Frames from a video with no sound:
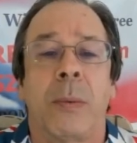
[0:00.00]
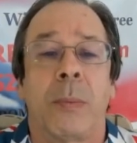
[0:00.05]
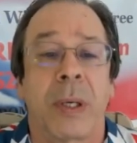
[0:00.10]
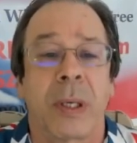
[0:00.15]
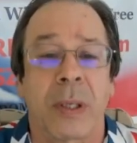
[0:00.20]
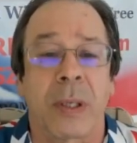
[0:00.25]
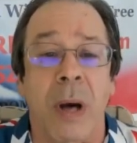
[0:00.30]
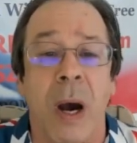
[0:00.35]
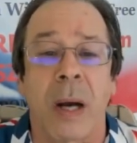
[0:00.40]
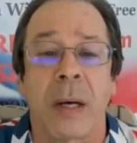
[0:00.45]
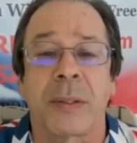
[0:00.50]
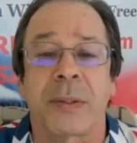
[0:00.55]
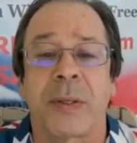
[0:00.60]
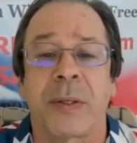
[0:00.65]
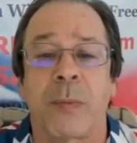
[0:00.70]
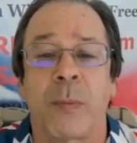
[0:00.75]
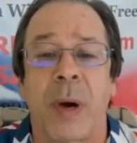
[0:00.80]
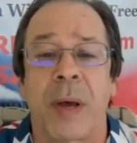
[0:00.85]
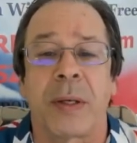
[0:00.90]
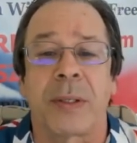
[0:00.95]
regardless
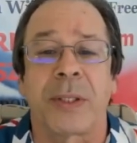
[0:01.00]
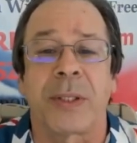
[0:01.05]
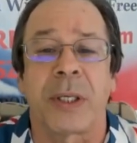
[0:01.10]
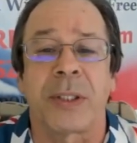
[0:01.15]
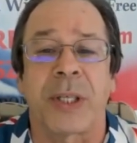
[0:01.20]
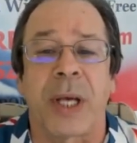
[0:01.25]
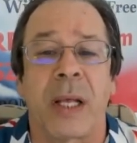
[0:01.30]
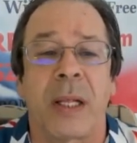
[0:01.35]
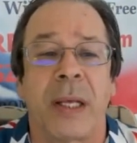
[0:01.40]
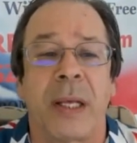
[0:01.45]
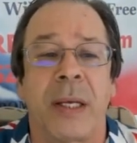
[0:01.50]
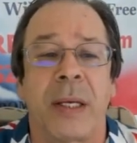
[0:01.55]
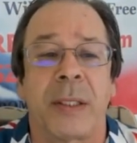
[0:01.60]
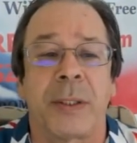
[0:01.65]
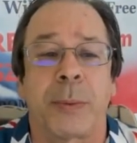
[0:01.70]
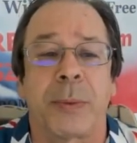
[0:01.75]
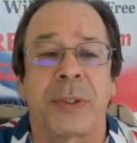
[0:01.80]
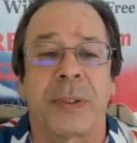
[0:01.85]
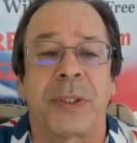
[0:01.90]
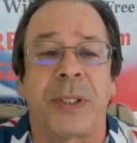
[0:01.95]
of whether such alien
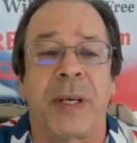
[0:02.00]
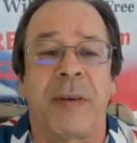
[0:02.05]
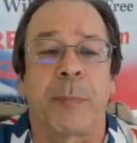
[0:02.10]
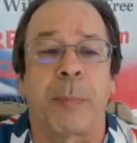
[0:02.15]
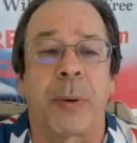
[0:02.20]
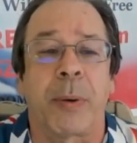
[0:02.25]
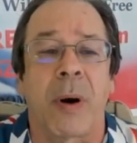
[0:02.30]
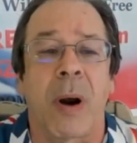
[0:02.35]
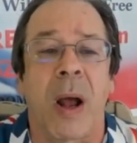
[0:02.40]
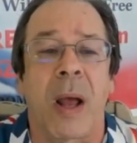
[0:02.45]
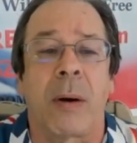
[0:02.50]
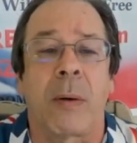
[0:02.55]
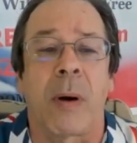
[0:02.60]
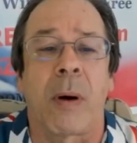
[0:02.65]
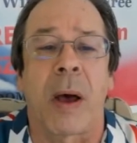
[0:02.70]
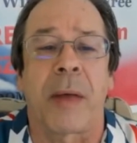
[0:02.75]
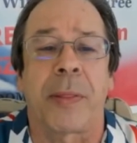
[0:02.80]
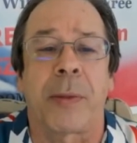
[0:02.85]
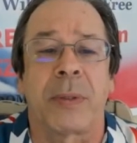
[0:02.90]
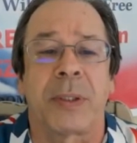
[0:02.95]
has received prior
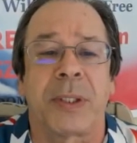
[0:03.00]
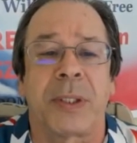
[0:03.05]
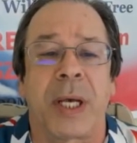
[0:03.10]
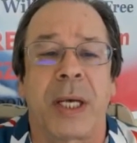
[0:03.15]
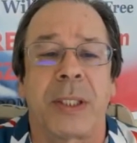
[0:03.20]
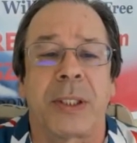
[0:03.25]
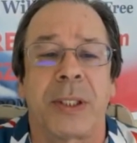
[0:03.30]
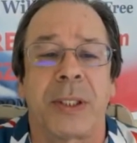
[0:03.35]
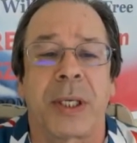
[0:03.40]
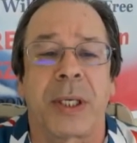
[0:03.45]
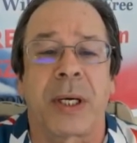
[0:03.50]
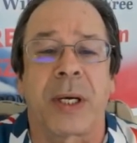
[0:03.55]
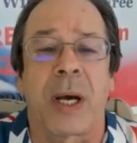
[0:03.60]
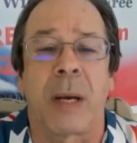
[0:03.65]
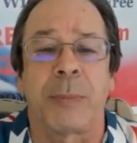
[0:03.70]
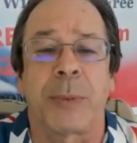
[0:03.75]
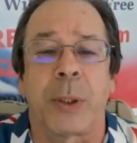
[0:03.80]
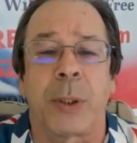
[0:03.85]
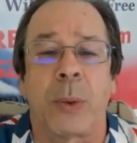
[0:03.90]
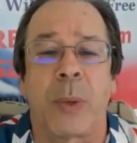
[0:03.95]
authorization to
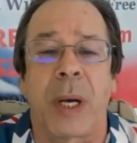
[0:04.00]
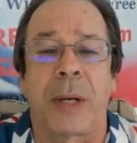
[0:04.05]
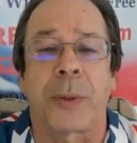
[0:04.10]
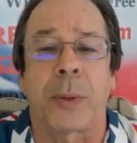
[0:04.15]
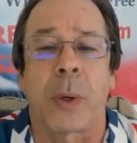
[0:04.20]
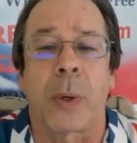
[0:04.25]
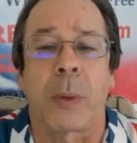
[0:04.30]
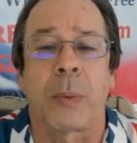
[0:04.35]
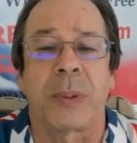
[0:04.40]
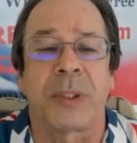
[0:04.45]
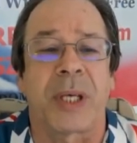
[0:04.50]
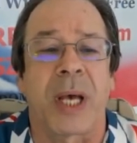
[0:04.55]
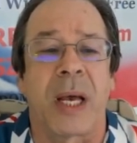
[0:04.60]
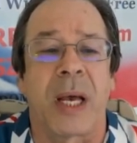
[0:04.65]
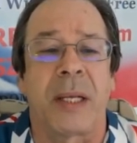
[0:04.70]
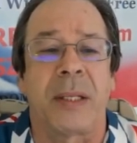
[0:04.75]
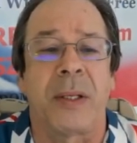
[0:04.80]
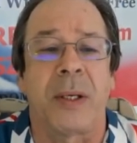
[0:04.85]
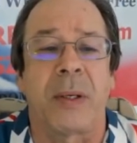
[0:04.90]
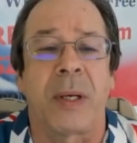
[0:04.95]
come to, enter, or
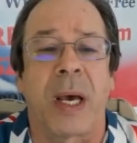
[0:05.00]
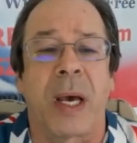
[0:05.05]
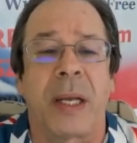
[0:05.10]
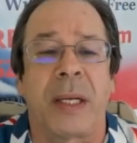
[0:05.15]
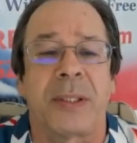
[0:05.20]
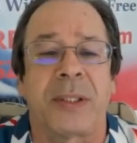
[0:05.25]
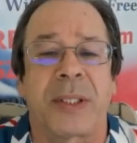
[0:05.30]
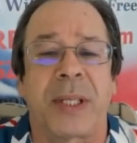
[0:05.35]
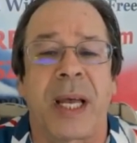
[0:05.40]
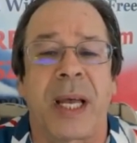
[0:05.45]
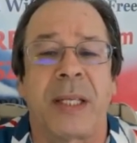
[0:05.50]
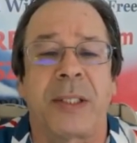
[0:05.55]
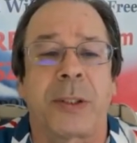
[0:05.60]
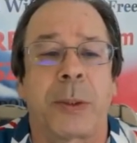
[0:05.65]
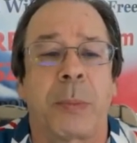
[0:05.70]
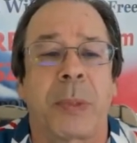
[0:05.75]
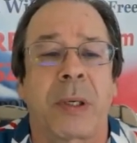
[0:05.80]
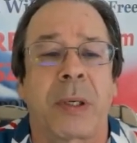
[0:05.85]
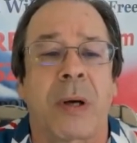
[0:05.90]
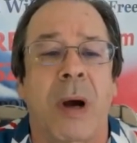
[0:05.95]
reside in the United States,
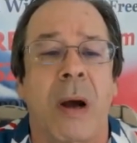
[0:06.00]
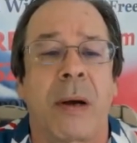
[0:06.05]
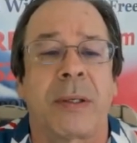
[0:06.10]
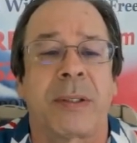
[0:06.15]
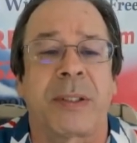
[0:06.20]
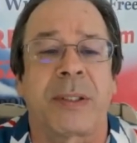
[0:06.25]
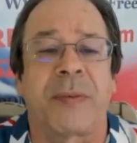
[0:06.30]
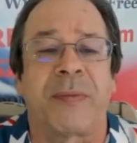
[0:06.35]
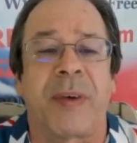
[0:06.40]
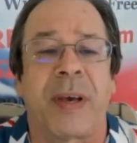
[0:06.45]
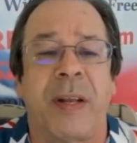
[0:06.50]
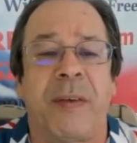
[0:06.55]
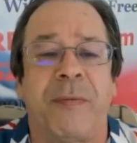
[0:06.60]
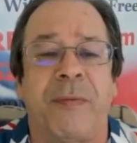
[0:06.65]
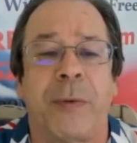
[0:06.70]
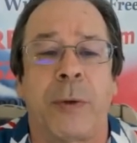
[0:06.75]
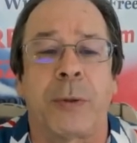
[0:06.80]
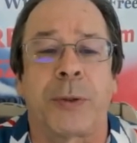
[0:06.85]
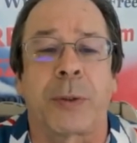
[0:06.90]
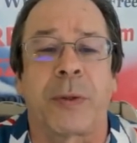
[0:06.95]
and regardless of any
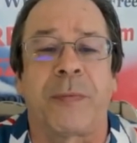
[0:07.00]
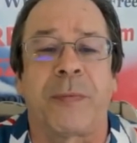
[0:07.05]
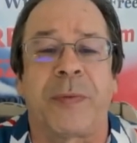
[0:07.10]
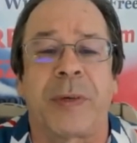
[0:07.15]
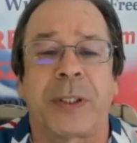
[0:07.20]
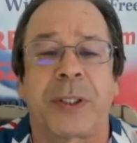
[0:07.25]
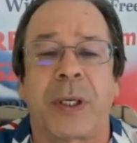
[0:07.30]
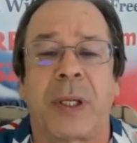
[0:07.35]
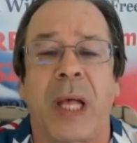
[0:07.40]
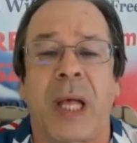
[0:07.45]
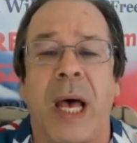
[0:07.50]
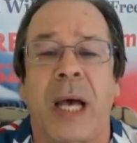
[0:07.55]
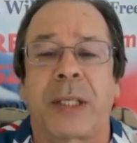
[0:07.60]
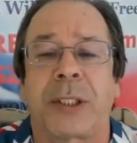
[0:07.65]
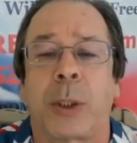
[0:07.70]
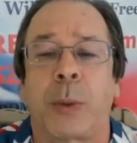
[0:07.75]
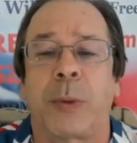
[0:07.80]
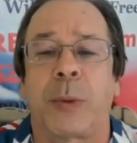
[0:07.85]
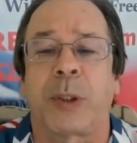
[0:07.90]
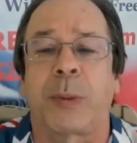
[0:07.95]
future official
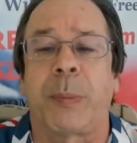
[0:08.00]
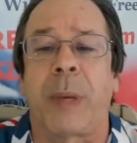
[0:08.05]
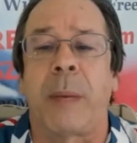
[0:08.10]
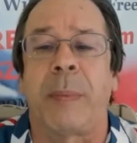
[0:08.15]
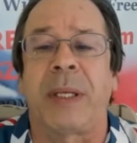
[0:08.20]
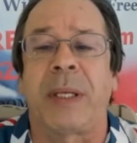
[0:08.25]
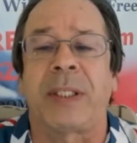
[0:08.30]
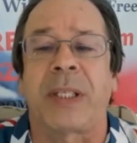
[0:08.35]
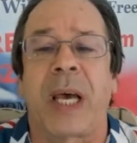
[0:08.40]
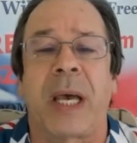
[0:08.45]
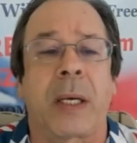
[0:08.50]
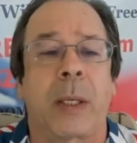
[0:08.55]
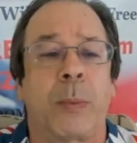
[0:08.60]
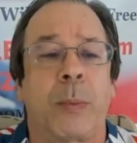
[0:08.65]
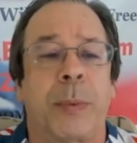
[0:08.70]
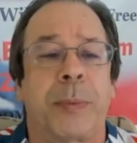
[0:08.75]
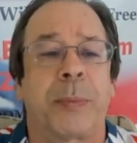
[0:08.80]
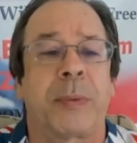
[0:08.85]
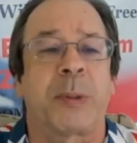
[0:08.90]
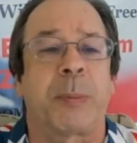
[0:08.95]
action which may be taken
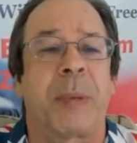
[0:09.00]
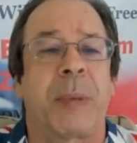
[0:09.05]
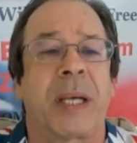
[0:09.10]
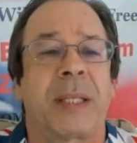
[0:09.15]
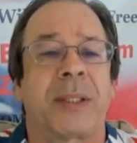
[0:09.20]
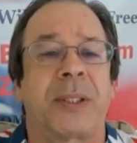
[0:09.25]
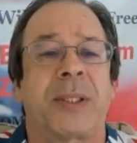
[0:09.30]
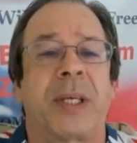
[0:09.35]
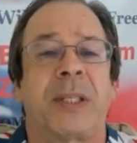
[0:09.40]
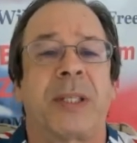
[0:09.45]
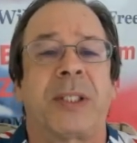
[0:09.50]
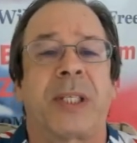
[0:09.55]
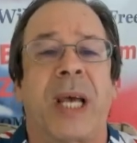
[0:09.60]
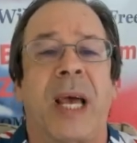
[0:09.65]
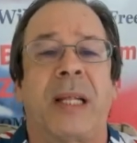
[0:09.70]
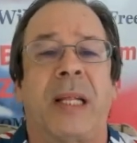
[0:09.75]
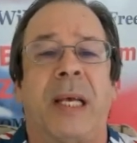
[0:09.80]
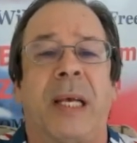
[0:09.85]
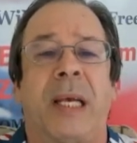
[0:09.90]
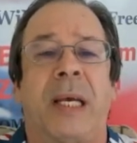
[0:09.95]
with respect to such
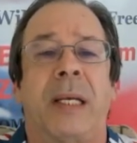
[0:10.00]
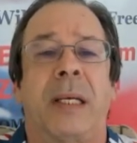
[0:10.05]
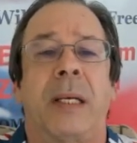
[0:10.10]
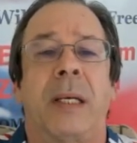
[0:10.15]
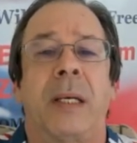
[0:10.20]
alien.